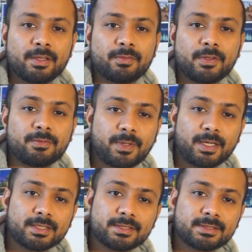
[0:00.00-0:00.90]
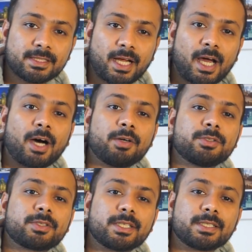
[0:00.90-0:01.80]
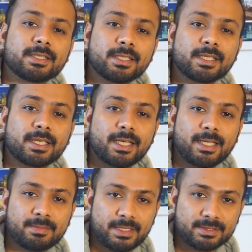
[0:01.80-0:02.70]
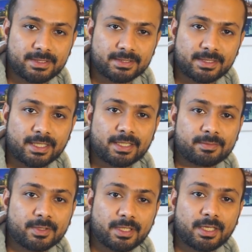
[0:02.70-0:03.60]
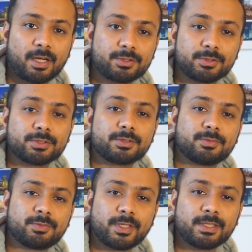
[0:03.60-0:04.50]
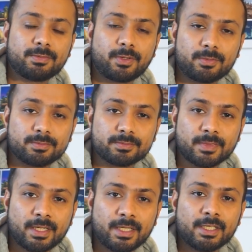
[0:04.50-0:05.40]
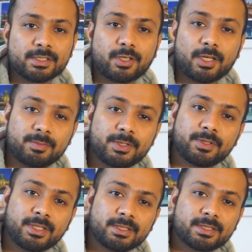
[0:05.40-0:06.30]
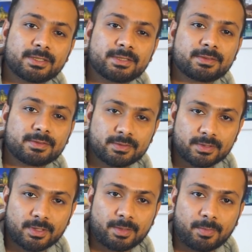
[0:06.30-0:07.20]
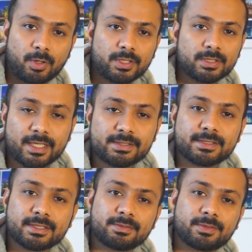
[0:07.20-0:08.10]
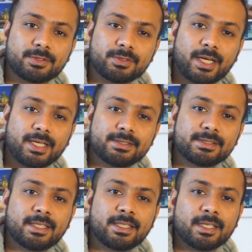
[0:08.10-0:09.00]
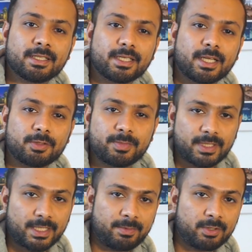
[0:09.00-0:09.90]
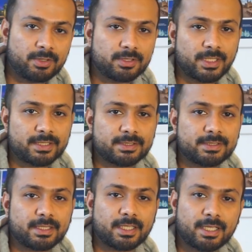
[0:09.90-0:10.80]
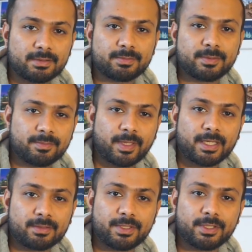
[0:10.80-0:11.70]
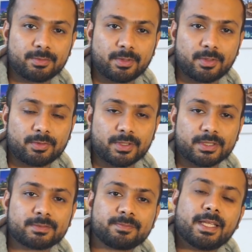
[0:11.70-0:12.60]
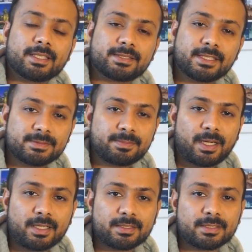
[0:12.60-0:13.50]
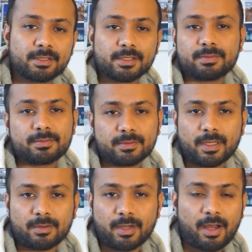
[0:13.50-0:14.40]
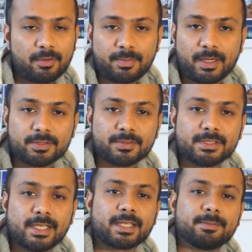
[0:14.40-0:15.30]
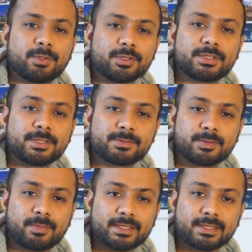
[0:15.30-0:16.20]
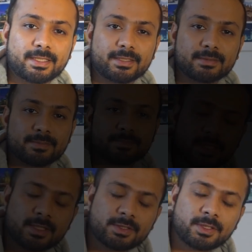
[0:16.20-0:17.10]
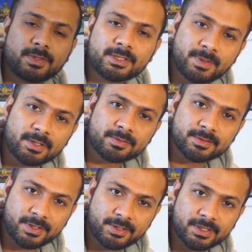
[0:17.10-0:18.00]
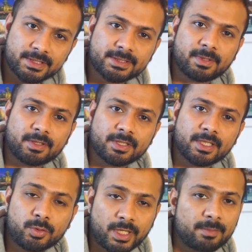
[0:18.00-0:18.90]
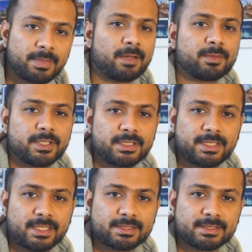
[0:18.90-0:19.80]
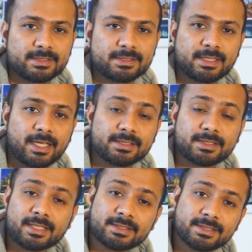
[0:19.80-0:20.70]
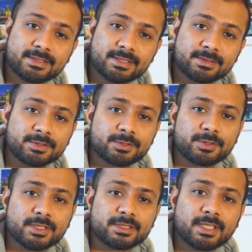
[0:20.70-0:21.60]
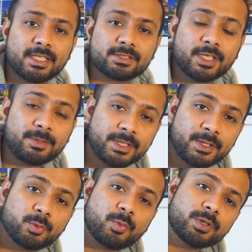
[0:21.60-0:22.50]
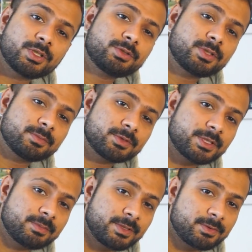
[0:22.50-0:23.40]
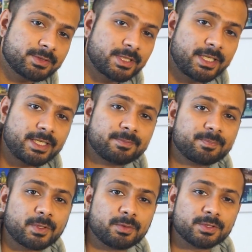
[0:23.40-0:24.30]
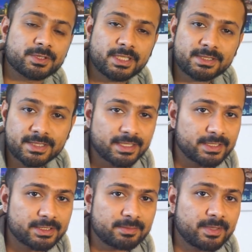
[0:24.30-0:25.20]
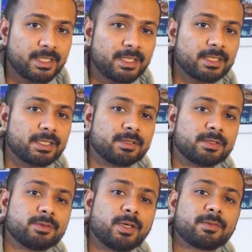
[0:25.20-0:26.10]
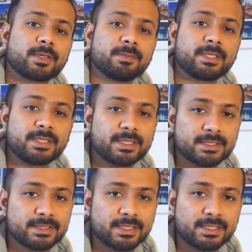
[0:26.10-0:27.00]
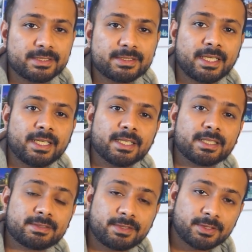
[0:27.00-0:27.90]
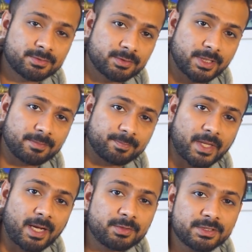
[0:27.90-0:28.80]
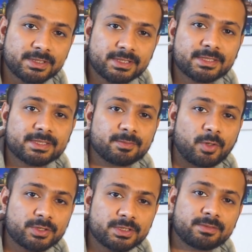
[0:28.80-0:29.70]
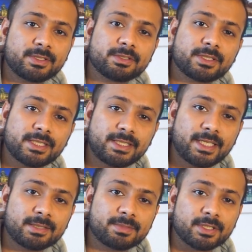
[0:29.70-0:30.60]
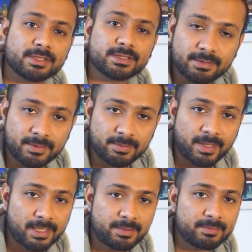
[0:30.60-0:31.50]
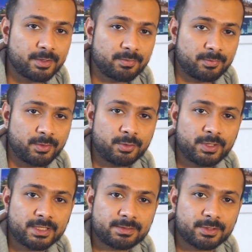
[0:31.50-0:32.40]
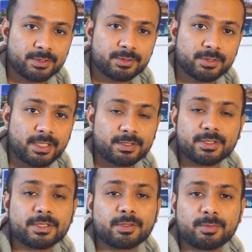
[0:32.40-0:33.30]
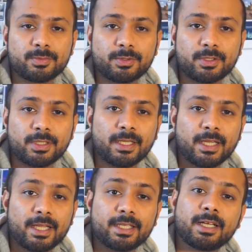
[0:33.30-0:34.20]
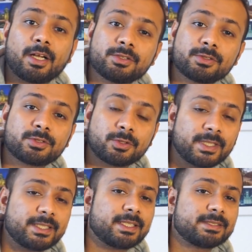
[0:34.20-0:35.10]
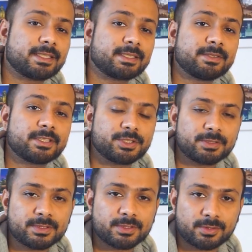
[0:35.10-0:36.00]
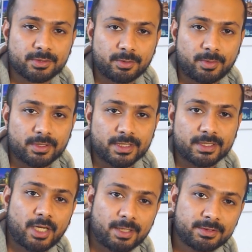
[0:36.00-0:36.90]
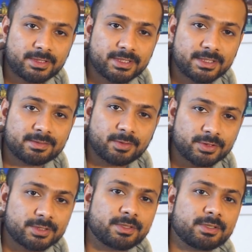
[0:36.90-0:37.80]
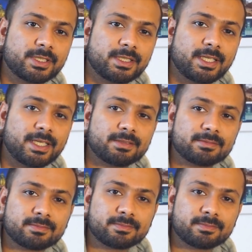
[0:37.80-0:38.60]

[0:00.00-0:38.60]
Fifth part is how you can claim these things, like how you should fill the form. So I will be doing this a mock tax return for you guys, that I will be claiming all the taxes and then I will be making a video of it. And the sixth part, or the half part of it, is like the bonus tips from my side. So the first part of the video is about who can apply for these taxes. As the title says, it's for students. So anybody who wanted to come to Germany for studying, who's still studying in Germany, who have completed their studies, this video is for them. I would suggest watch this video till the end, because there might be new things for you that you didn't know before, and there are also so many things that even the Germans don't know about it. So I would suggest watch this video till the end.